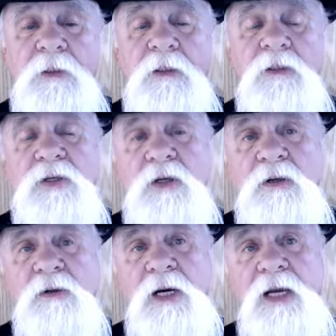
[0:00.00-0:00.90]

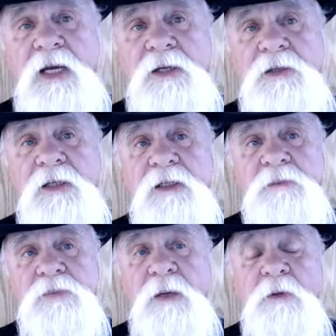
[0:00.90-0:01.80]
So I had uh,
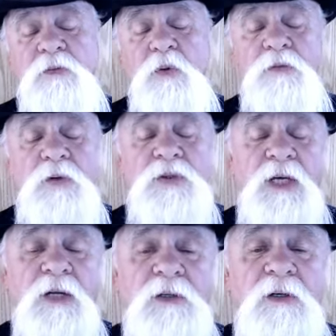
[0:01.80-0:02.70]
probably four foots
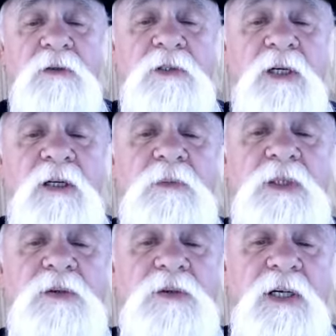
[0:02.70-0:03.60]
out there telling me
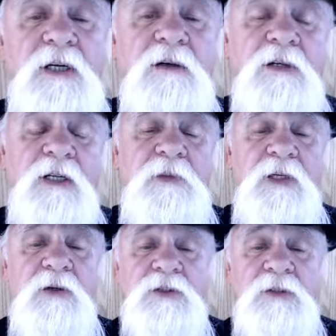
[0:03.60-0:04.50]
they're there and let me
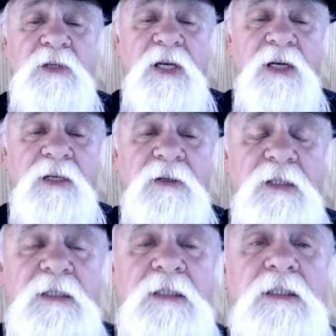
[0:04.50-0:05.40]
know it's okay.
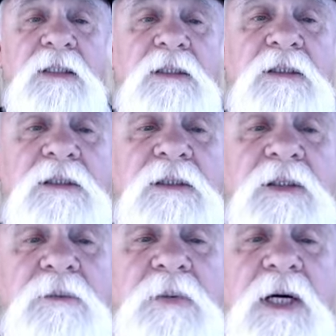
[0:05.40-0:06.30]

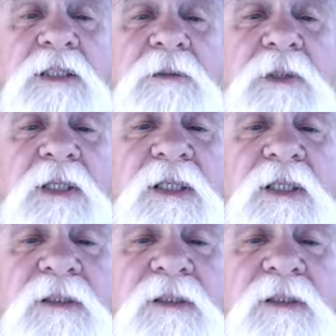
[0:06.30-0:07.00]
So possibly,